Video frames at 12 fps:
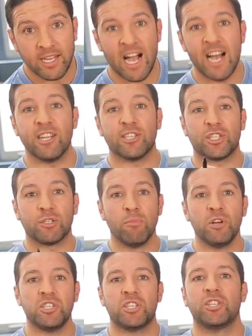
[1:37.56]
Kind of
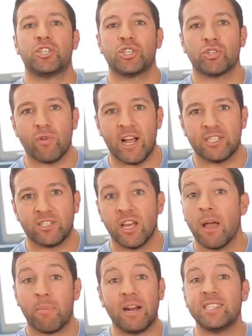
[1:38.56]
smushed and stretched,
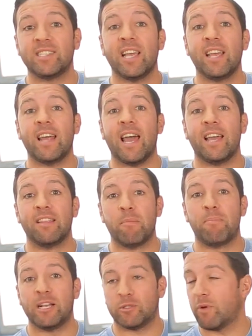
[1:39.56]
but I say that in
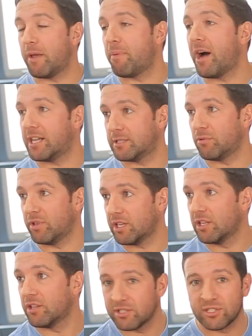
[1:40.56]
the best way possible.
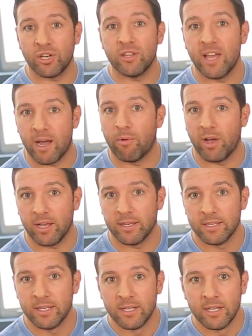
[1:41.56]
Like, it looks good that way.
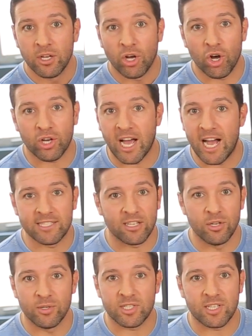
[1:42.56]
All kinds
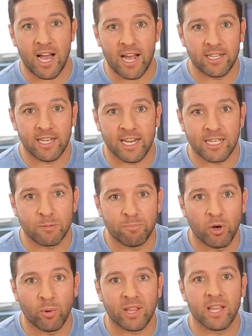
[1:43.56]
of new styling, and it's
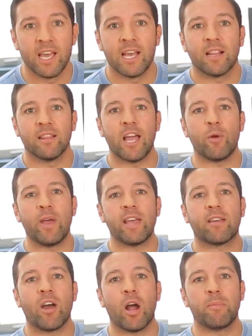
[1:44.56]
built with
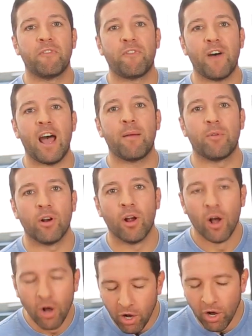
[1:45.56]
lightweight carbon fiber.
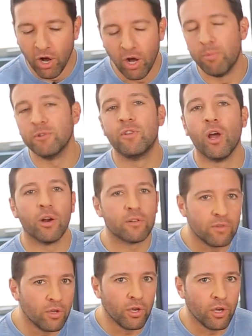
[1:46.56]
Oh, but
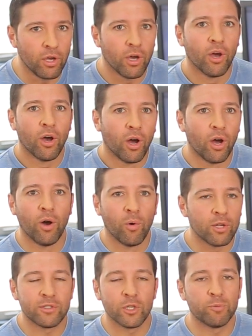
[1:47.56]
Derek D,
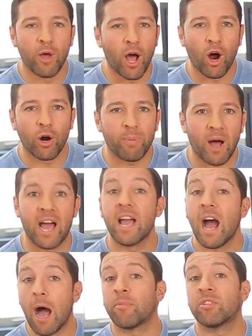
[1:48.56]
what's this powered
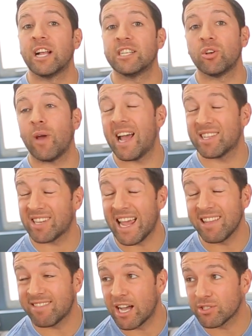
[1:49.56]
by? I'm glad you asked.
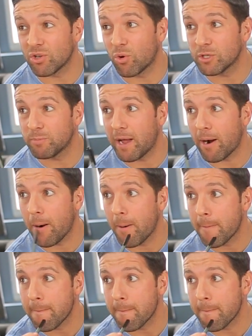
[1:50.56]
8,000 horsepower.